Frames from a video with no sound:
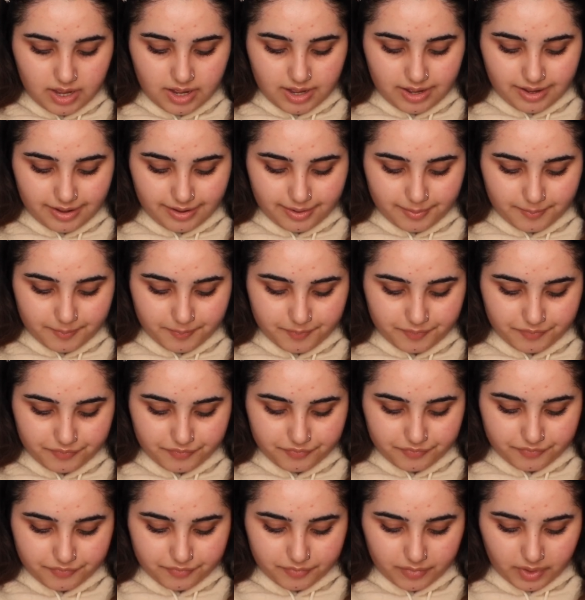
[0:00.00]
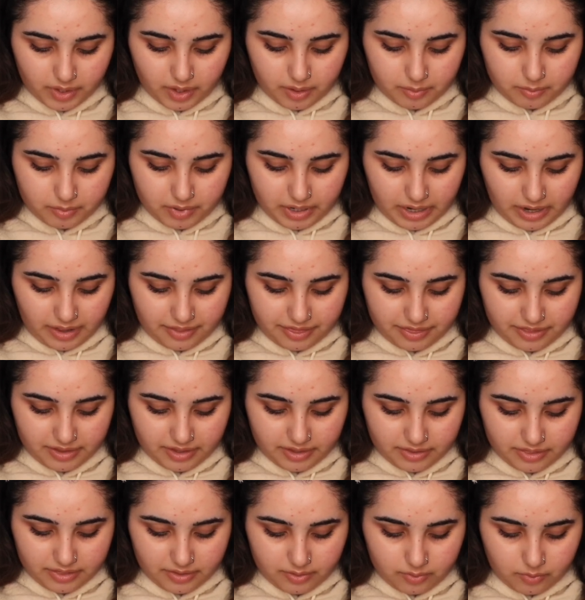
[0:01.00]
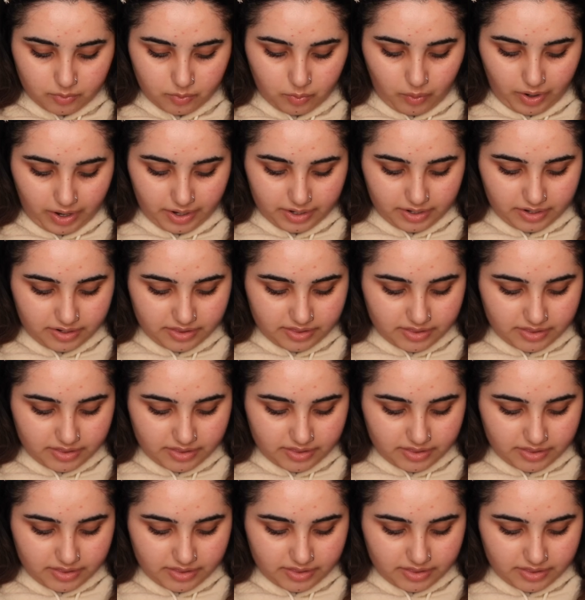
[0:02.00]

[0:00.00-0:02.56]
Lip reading: But I think the one